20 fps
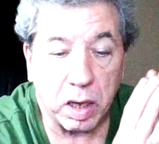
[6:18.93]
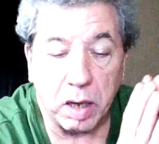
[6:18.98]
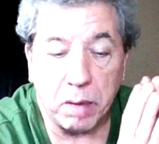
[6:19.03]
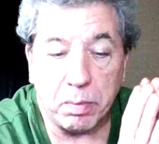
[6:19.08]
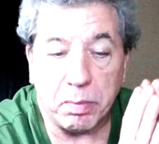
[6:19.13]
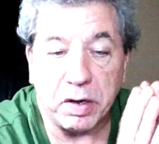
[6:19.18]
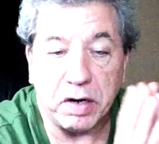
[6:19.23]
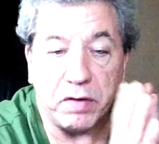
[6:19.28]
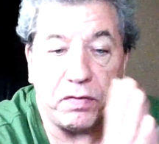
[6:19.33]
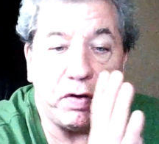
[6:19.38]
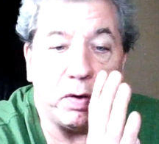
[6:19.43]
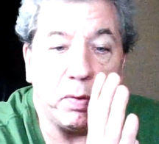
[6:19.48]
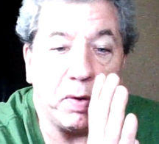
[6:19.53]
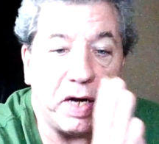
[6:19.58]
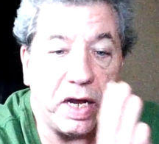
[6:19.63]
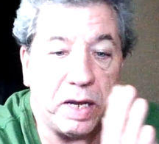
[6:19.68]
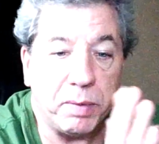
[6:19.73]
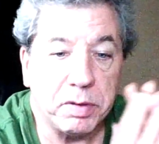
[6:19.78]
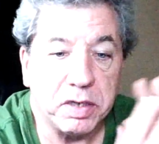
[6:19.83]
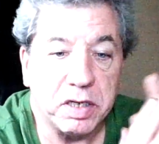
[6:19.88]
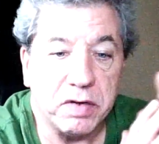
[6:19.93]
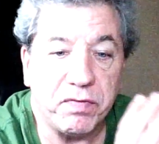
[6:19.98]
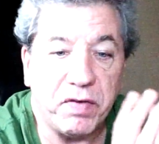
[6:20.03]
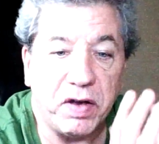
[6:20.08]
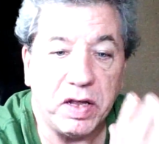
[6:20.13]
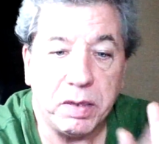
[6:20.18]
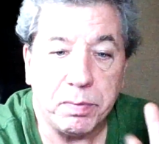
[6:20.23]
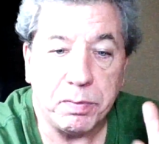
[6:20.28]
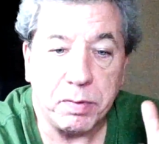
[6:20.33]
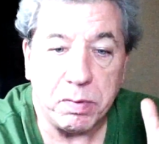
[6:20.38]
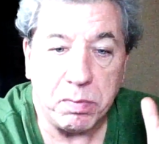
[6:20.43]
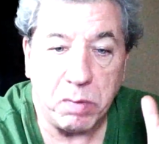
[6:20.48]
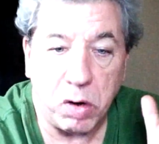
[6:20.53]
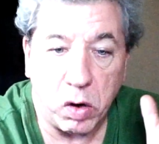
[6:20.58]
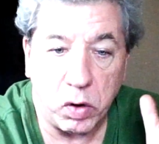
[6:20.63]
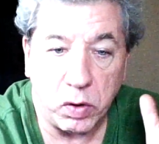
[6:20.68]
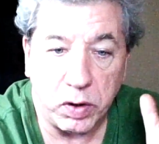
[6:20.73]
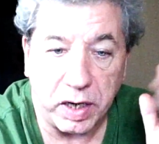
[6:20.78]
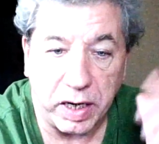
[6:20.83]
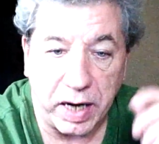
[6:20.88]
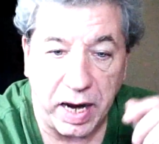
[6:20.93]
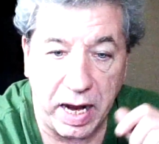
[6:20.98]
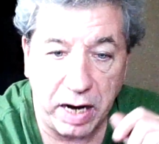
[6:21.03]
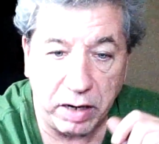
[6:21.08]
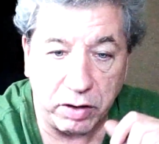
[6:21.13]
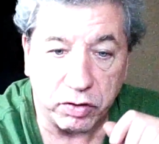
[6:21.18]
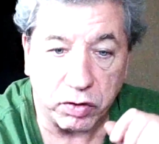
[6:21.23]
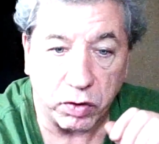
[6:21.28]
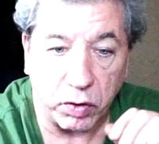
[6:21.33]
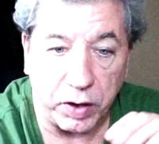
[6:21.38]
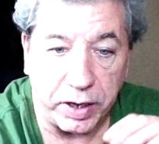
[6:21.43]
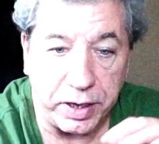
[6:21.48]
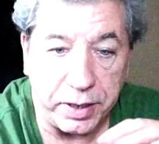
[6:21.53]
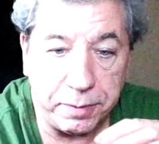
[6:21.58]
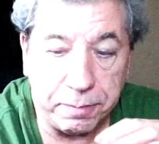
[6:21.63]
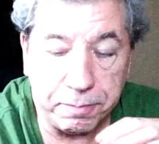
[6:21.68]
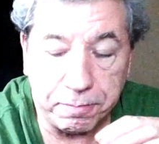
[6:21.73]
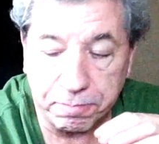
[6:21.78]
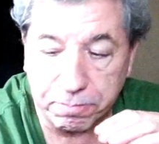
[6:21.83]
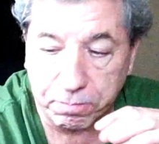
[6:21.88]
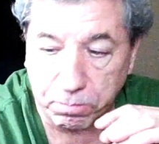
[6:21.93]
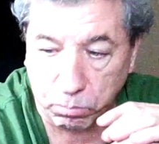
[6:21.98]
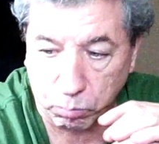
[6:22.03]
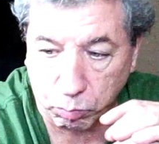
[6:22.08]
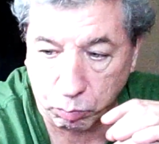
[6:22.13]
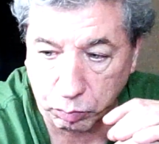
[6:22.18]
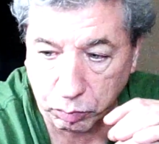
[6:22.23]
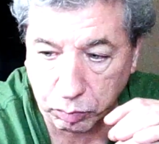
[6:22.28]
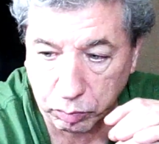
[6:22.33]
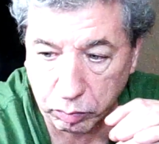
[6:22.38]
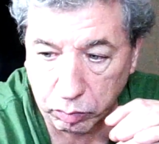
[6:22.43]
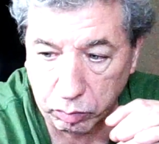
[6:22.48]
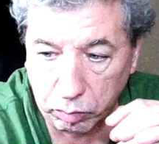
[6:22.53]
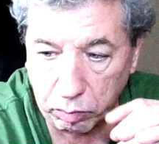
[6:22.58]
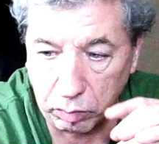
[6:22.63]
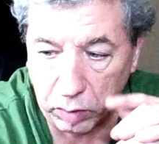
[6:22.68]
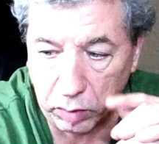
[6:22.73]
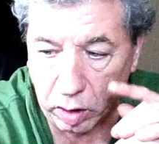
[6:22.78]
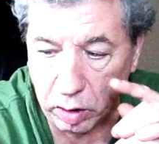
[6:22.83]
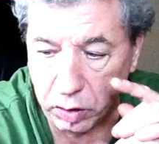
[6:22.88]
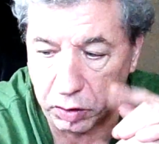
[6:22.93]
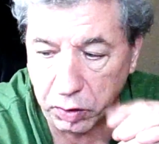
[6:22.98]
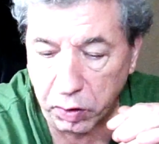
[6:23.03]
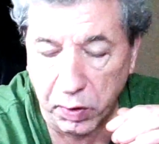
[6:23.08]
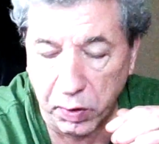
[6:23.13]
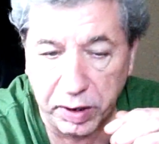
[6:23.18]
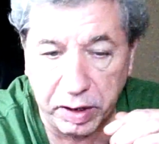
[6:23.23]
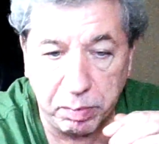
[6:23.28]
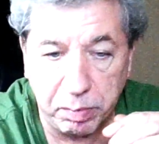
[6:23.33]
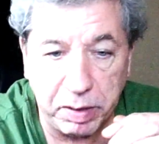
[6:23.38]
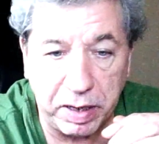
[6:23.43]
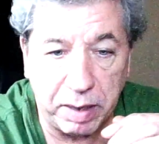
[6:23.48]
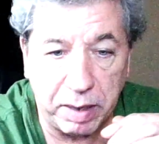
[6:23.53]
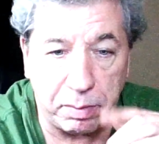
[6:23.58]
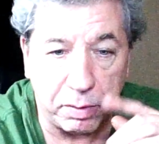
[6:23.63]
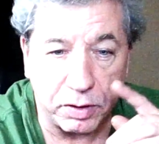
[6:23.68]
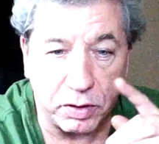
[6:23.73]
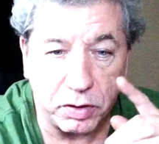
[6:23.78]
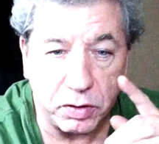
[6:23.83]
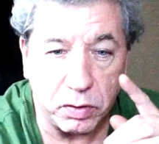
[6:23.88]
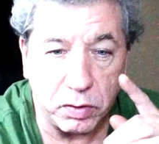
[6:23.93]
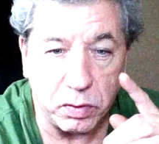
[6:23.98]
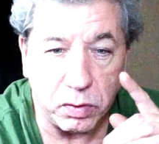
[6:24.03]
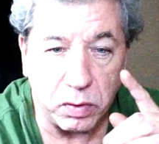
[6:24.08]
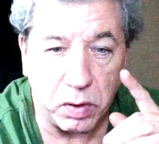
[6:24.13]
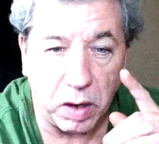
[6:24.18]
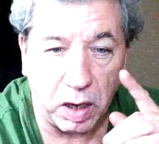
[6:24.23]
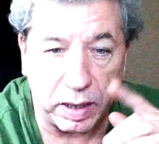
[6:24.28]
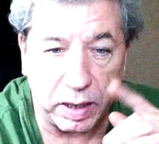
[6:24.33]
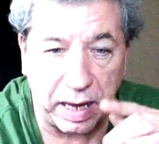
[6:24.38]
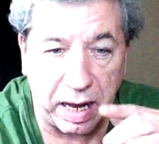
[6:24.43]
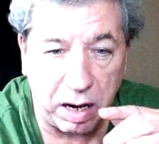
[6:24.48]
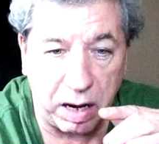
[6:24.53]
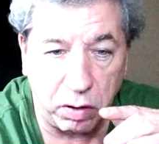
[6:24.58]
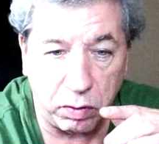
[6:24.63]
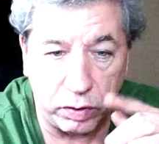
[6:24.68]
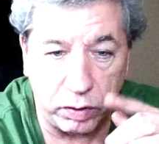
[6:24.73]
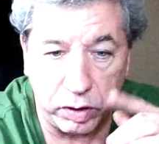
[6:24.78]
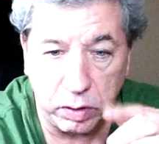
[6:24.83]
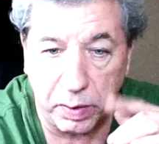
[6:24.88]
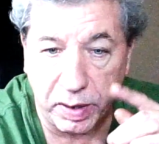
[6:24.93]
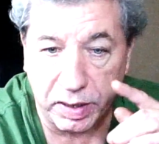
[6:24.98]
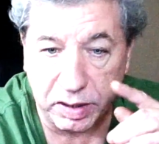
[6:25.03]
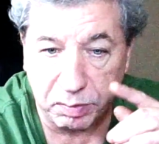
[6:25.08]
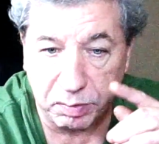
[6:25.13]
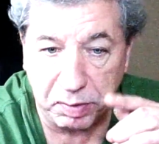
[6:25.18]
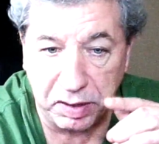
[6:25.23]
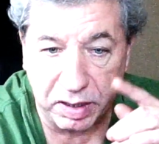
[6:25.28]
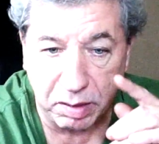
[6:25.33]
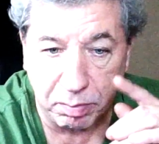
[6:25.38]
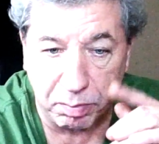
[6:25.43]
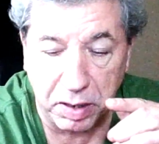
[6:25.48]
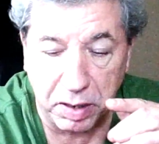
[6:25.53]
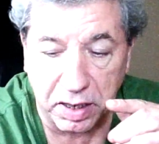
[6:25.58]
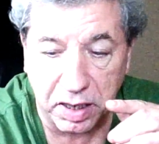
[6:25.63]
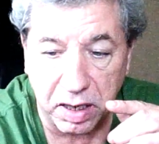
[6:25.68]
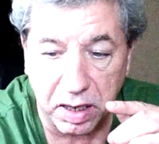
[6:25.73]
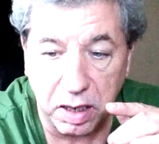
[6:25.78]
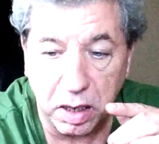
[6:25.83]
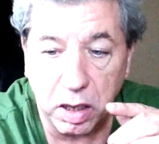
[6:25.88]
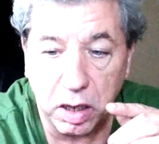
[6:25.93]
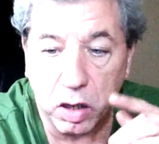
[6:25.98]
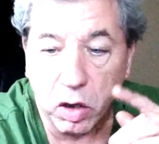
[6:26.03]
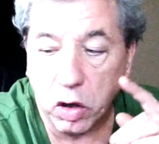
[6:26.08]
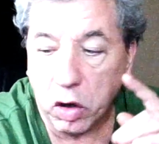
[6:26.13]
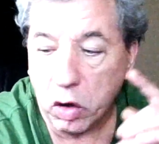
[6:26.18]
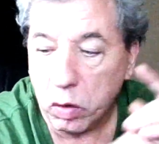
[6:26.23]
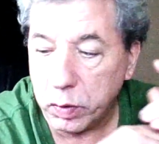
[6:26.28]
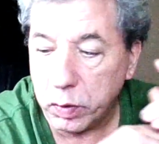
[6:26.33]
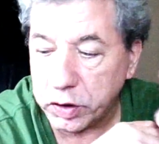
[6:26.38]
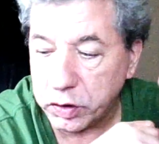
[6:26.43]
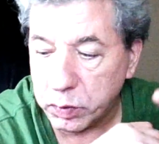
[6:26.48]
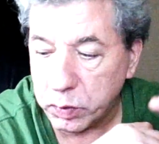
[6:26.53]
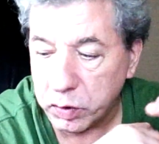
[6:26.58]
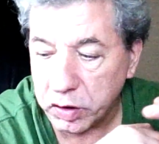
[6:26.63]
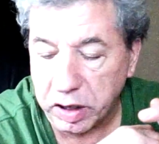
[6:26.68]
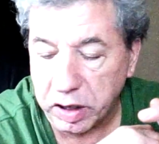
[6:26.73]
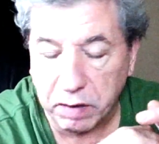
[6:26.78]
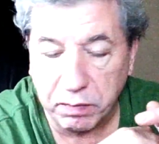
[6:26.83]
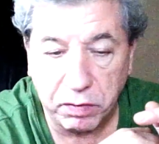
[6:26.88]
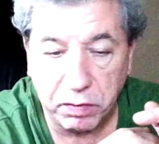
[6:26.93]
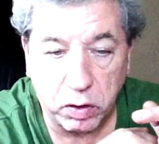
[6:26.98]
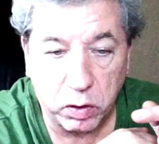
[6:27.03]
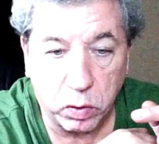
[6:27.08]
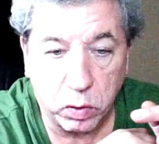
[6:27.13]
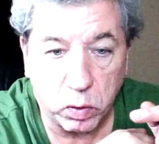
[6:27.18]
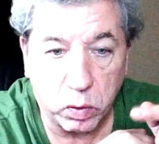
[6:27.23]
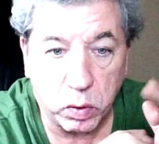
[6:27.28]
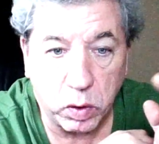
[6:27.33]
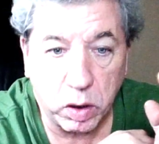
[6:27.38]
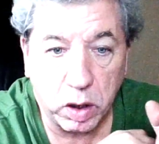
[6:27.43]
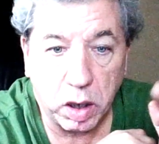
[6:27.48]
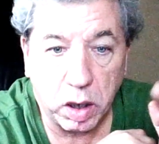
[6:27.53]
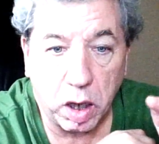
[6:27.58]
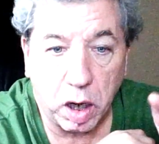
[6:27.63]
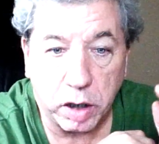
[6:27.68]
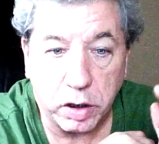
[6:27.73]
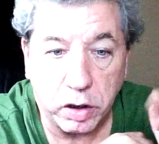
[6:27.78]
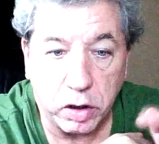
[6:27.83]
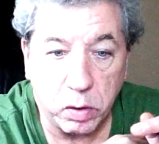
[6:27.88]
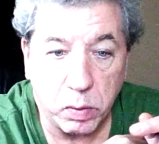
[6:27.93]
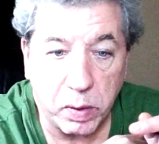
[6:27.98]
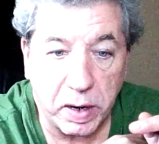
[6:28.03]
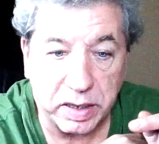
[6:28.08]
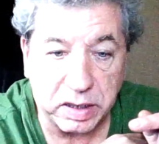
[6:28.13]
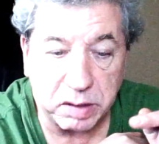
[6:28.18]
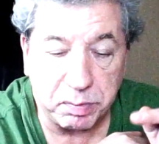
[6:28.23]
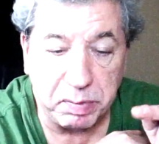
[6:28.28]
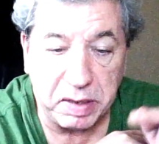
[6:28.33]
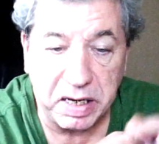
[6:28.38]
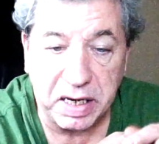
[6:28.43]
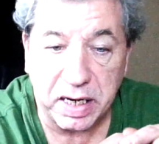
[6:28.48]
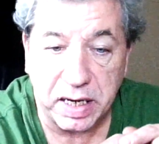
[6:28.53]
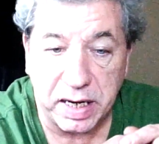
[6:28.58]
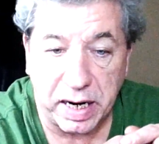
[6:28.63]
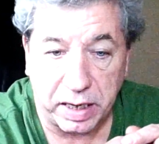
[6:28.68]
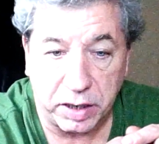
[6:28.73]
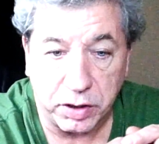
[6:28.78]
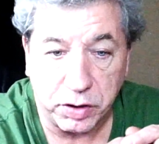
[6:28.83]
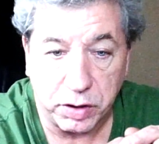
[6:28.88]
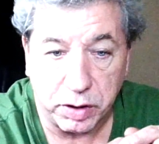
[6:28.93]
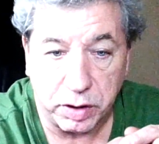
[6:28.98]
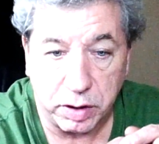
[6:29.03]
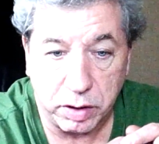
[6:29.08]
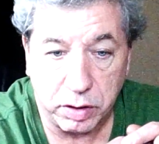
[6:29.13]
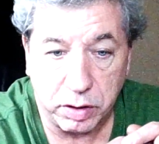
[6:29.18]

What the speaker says: But if you enable developer mode in Android, you're going to be able to allow USB debugging, which will give you a USB connection